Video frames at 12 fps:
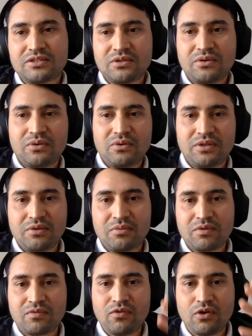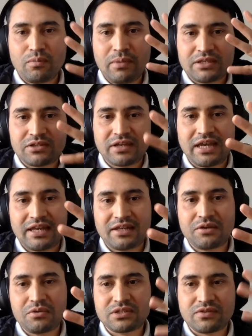So there were four major
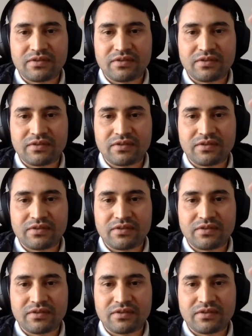categories